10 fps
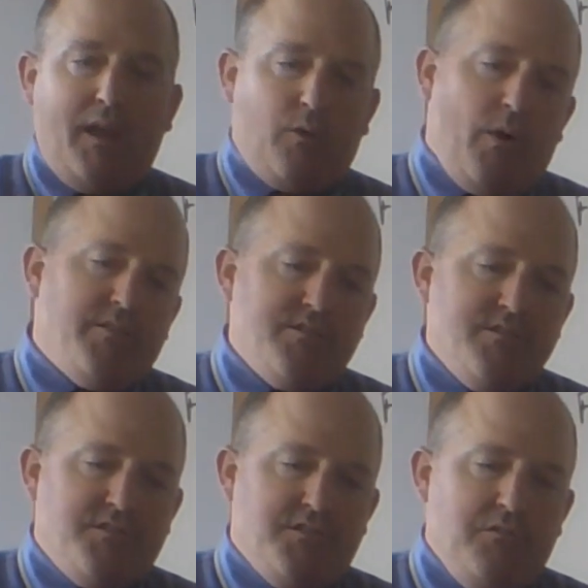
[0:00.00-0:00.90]
at
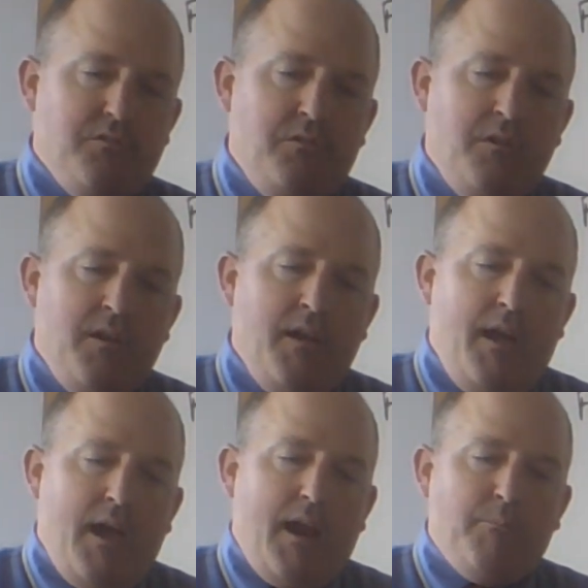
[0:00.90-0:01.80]
question 2,
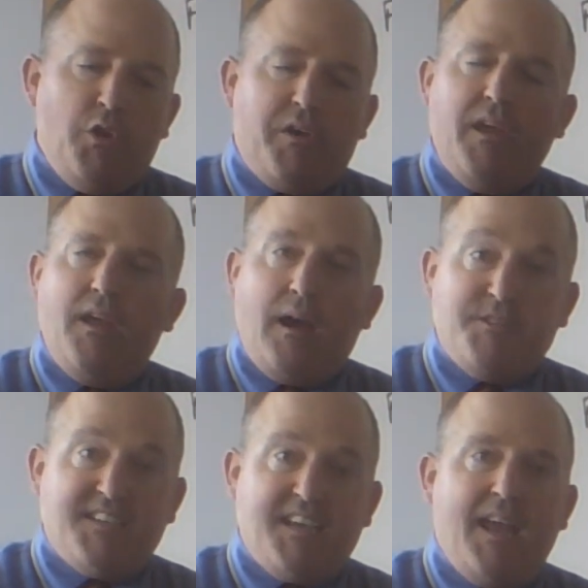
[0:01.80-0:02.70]
and I'm
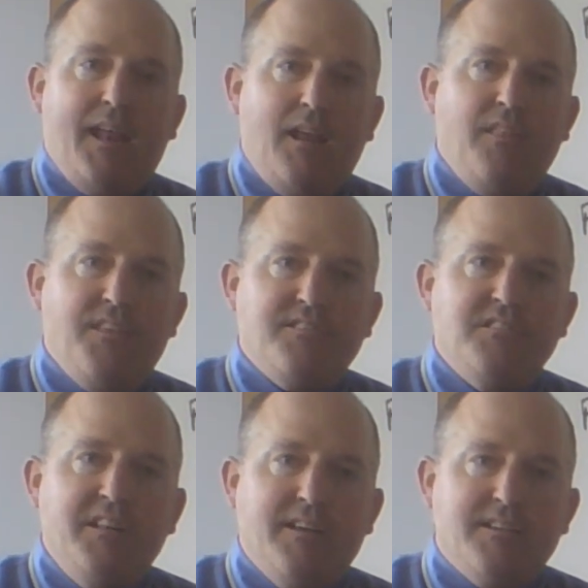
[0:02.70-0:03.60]
scanning this
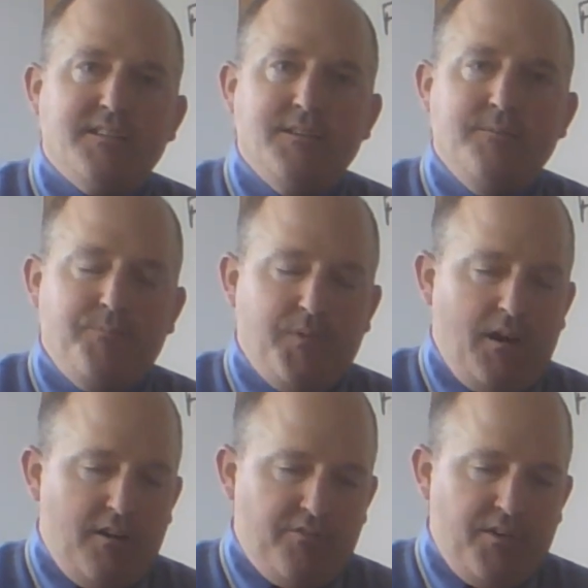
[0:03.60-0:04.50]
list
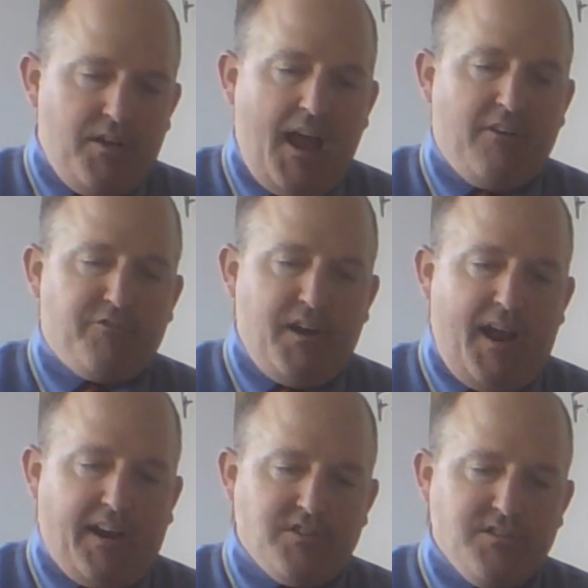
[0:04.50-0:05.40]
of half
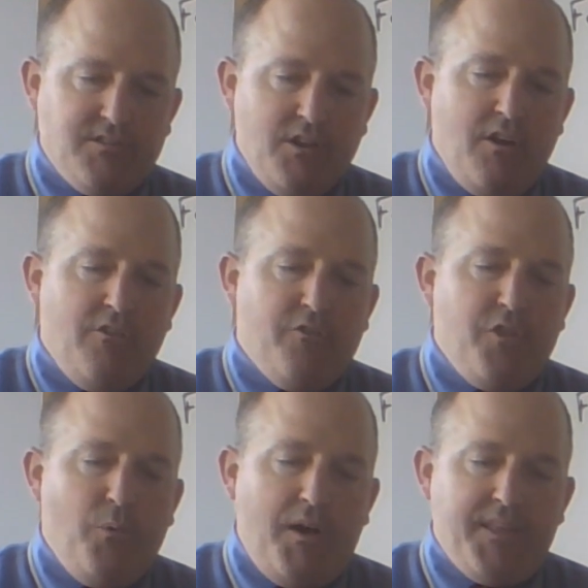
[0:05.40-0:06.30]
reactions for
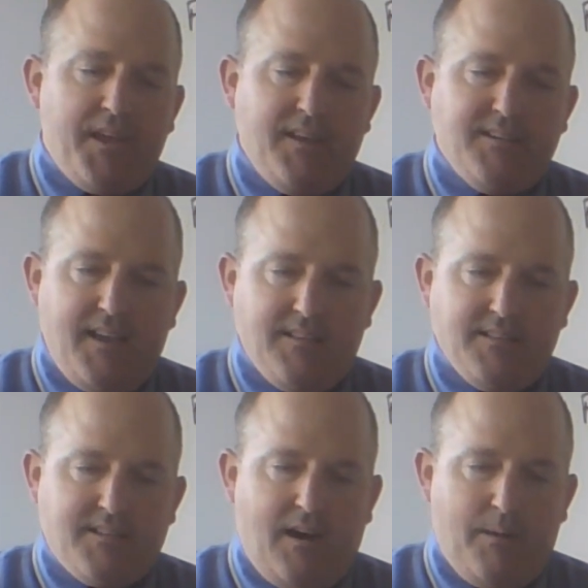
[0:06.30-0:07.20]
the one that
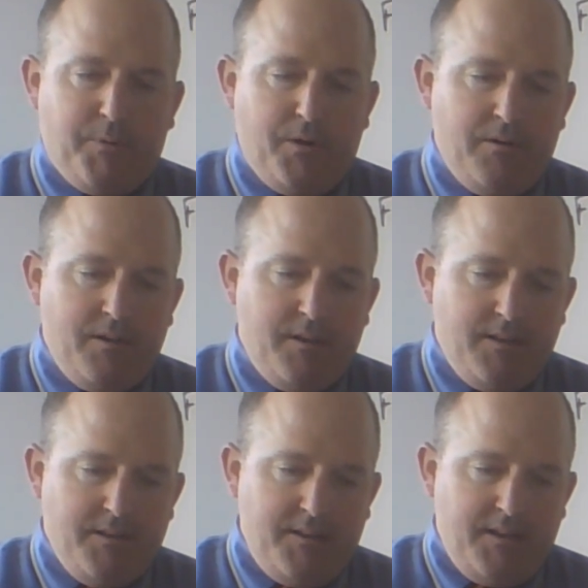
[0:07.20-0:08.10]
contains copper.
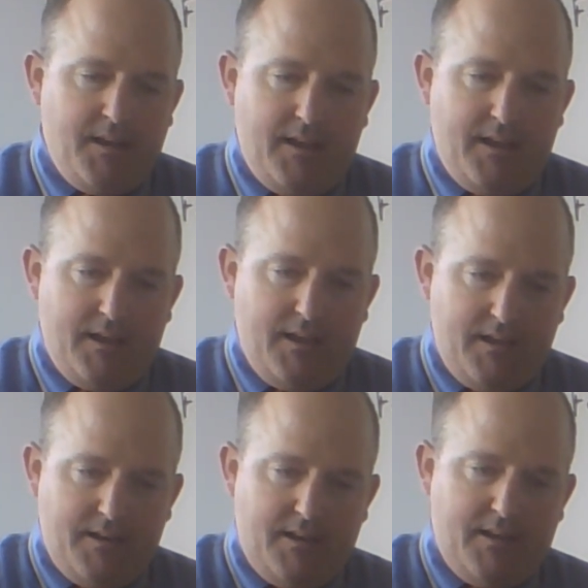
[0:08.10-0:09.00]

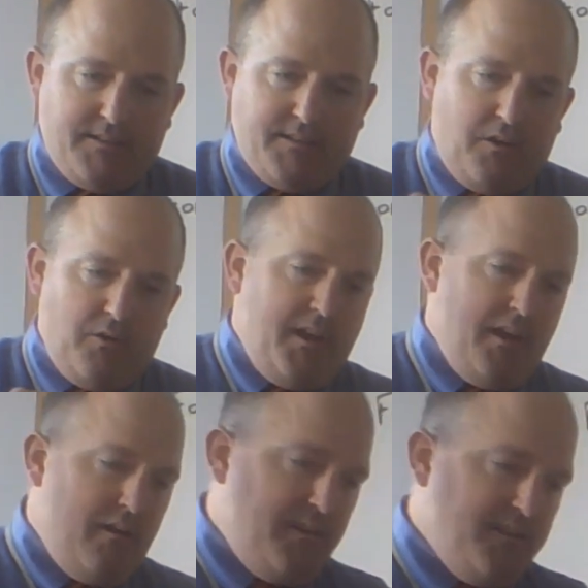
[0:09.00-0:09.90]
And as I go
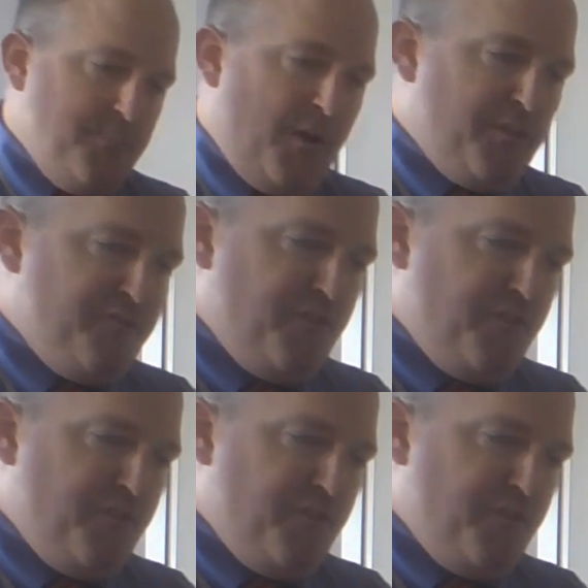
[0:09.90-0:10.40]
down, it's about the